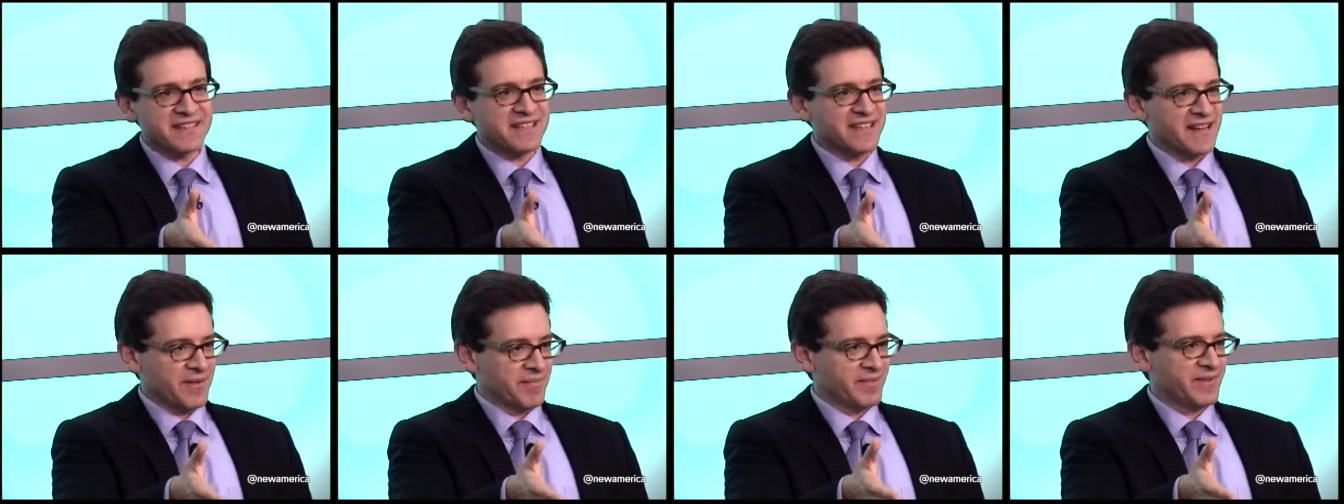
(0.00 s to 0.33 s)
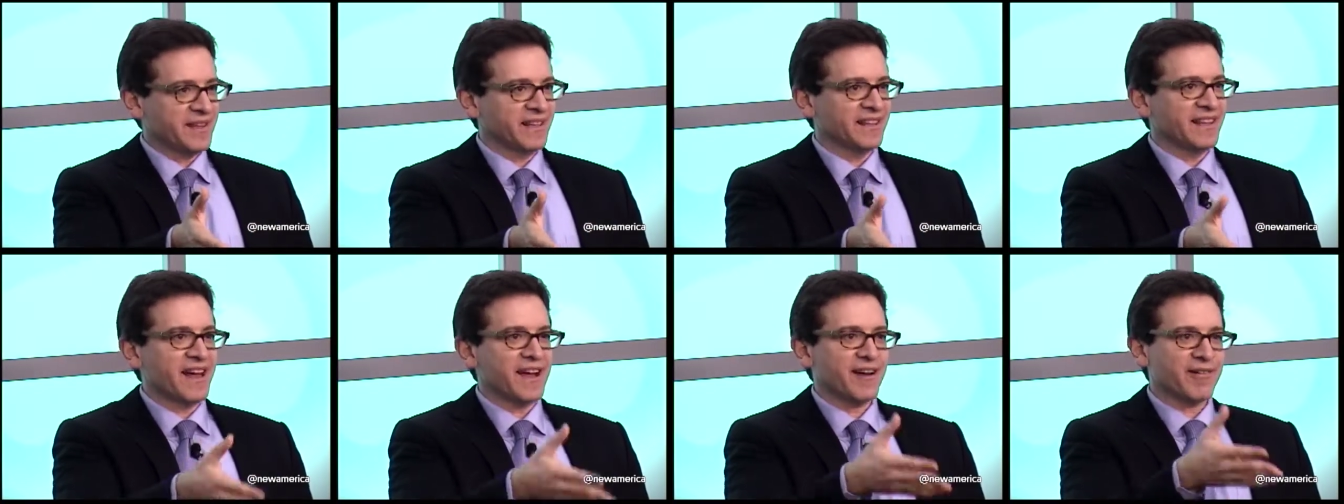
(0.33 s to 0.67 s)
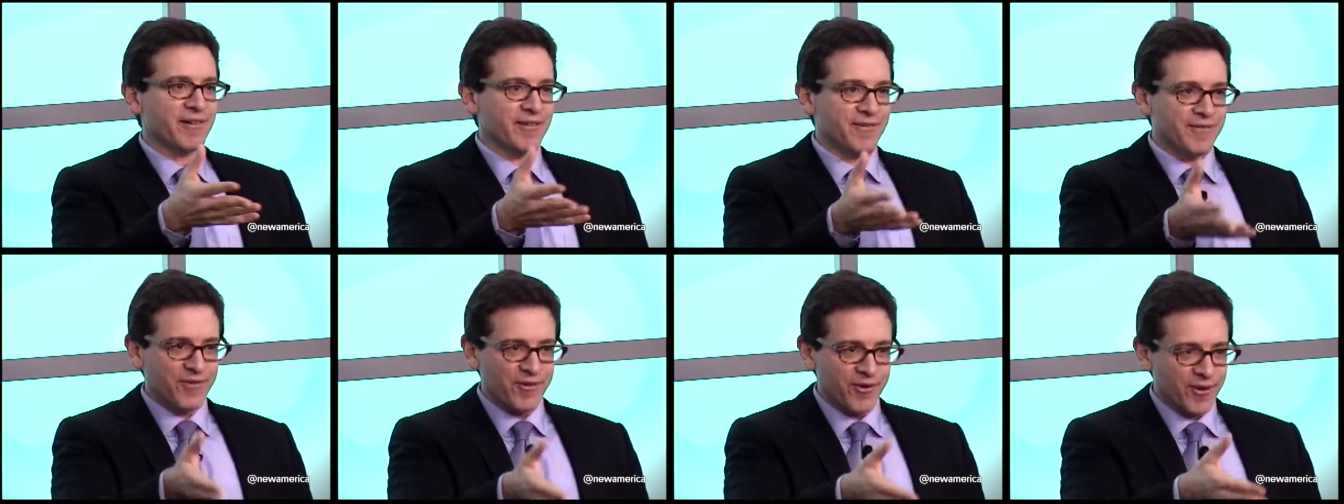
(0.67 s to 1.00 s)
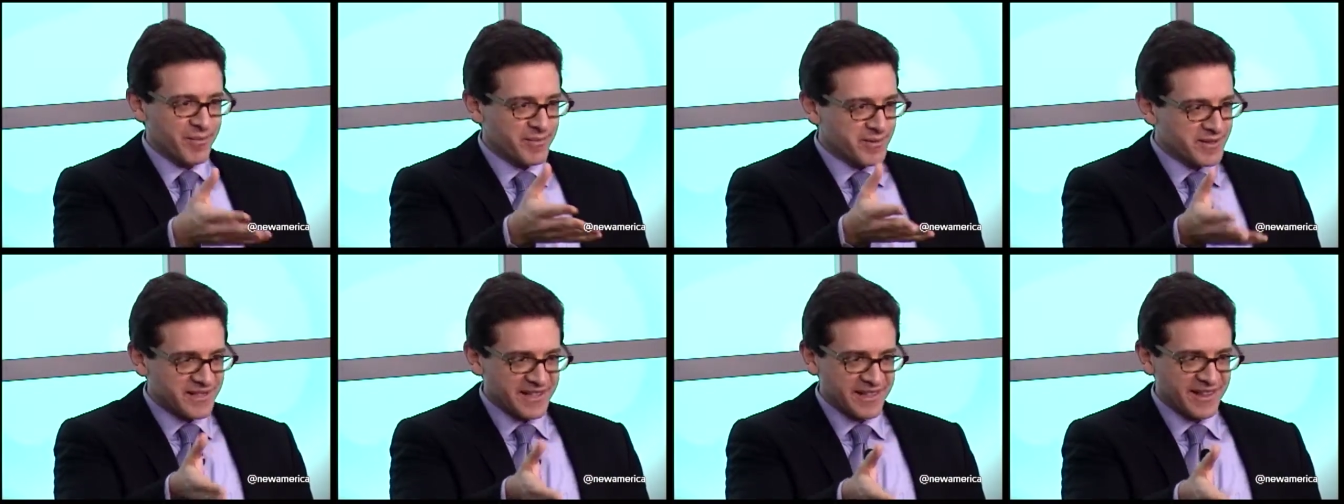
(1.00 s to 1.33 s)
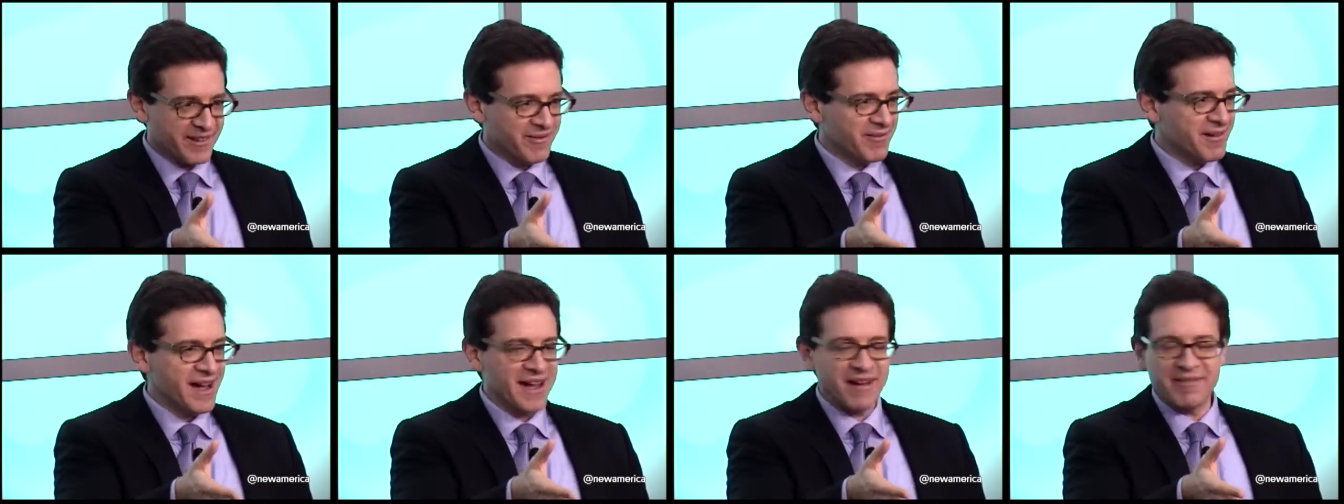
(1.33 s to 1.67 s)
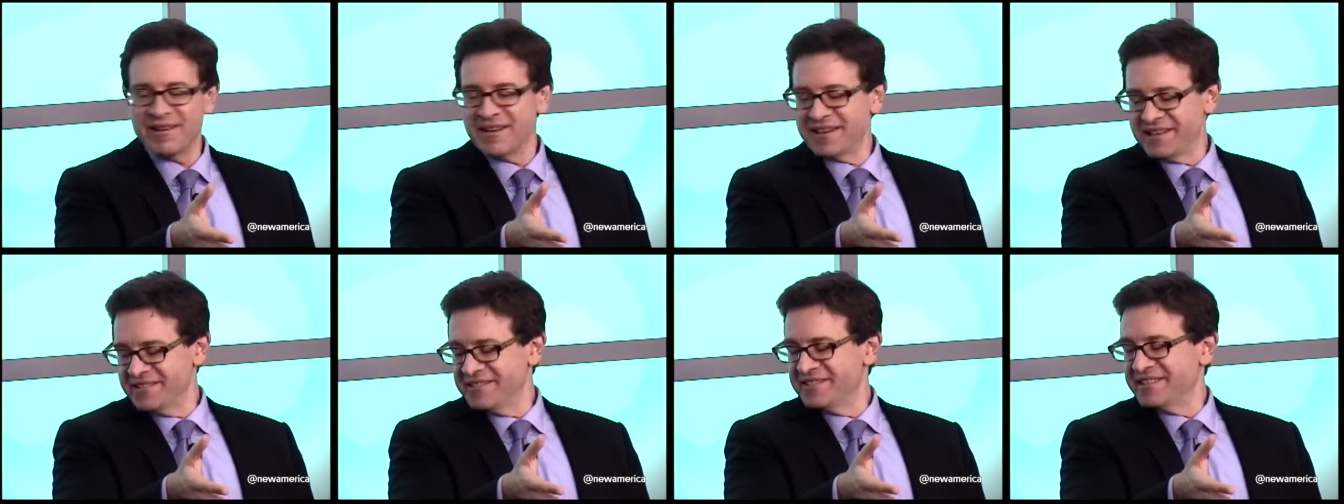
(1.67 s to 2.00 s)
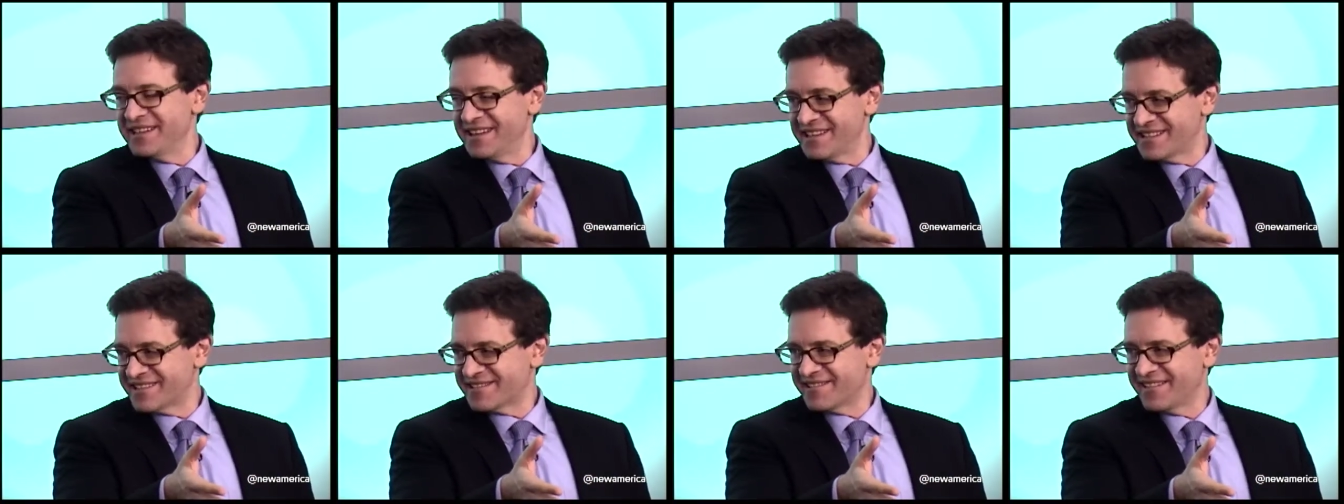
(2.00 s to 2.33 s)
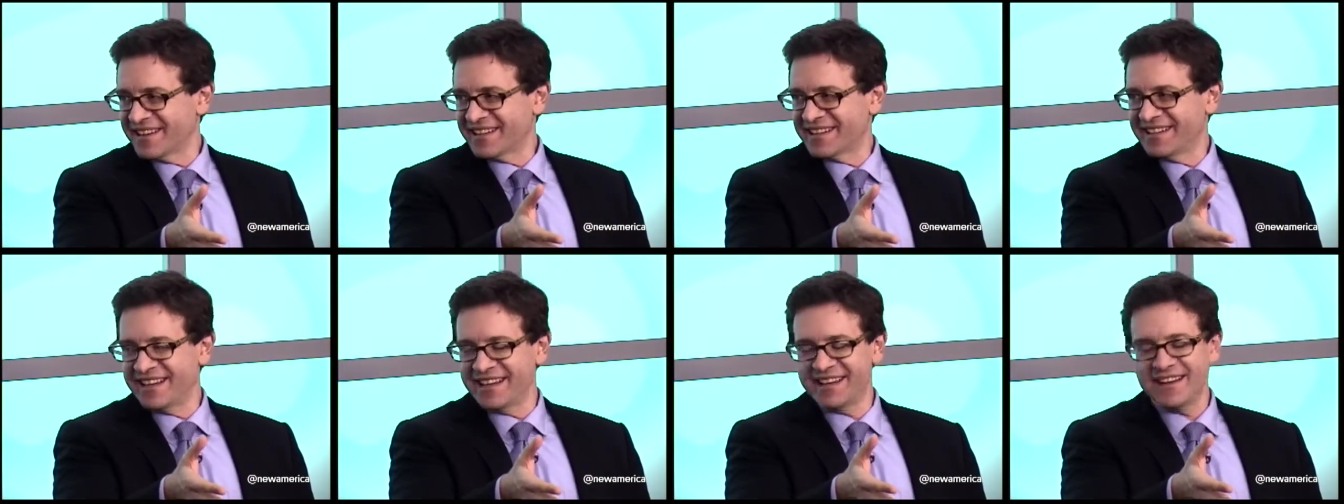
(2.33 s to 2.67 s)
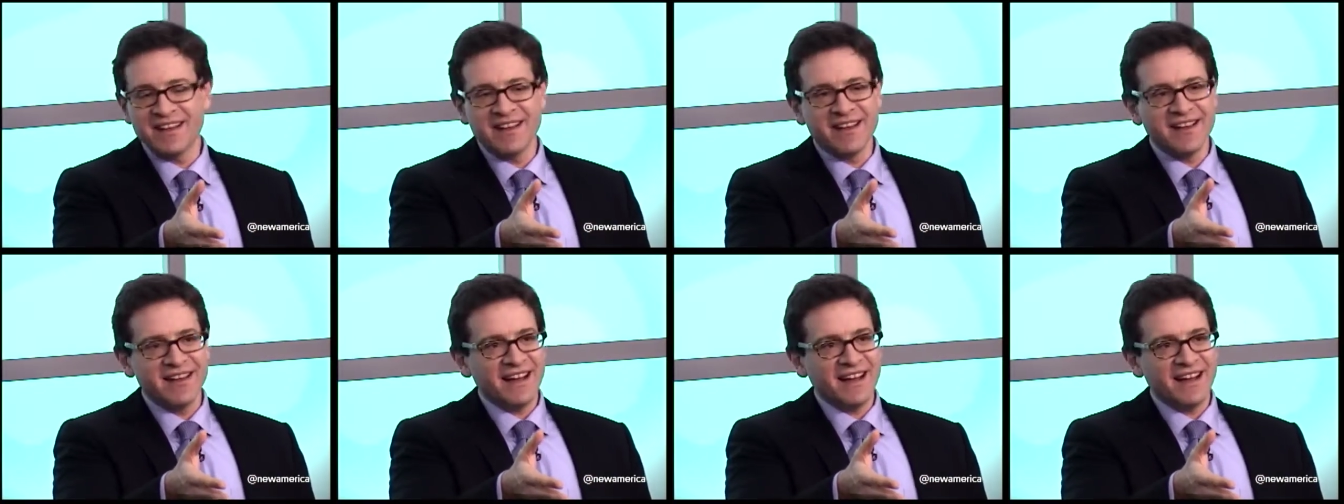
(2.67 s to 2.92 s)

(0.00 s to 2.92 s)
something like reforms to the way we do districting,